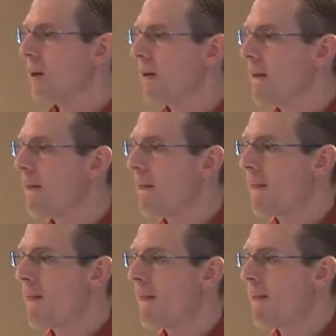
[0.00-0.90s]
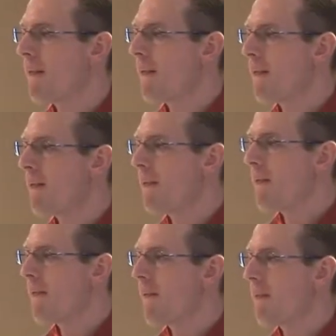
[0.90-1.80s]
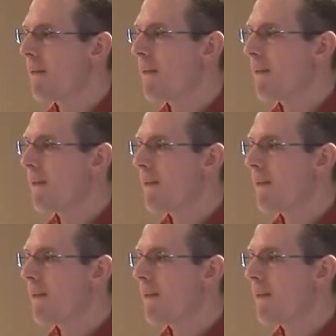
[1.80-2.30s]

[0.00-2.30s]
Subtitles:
[no speech]